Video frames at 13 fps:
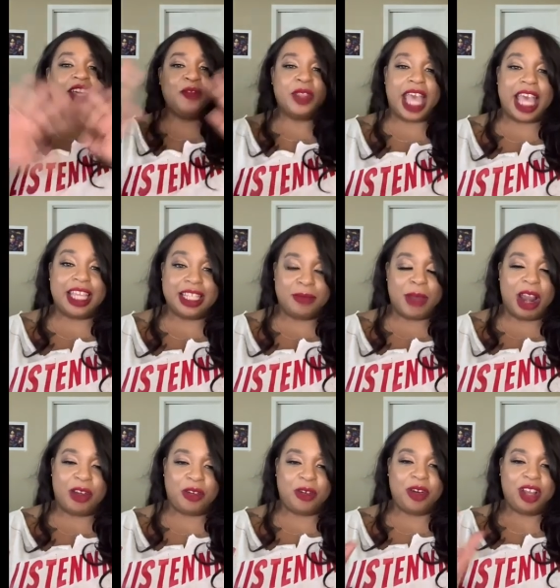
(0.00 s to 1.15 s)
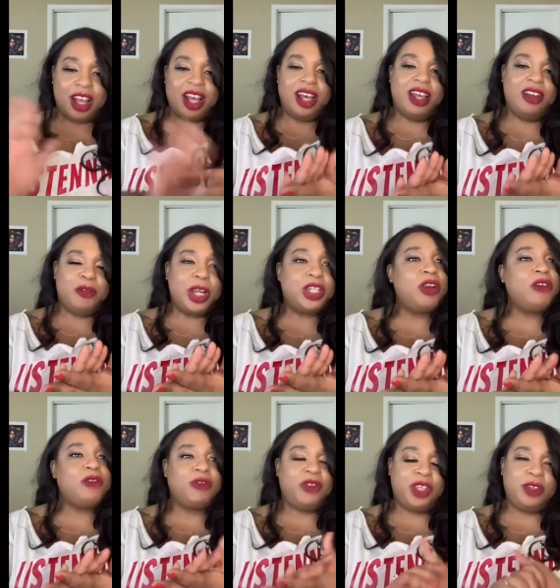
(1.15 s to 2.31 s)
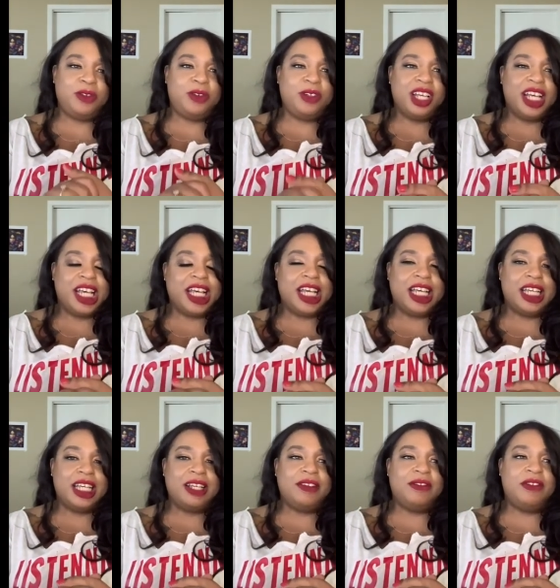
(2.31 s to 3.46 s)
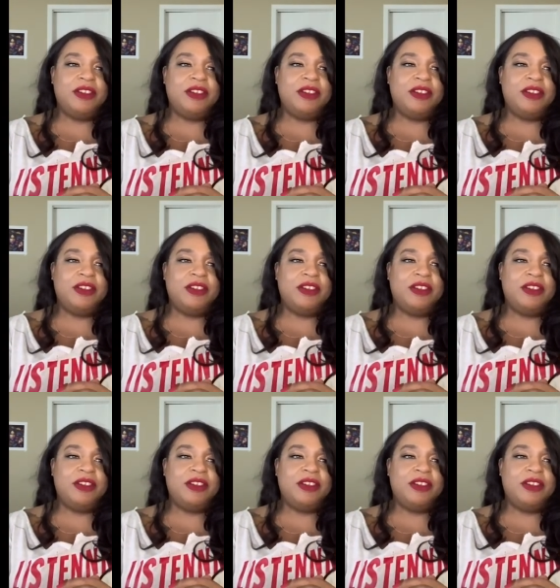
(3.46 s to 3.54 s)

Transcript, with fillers: Well, that is my uh, retro review of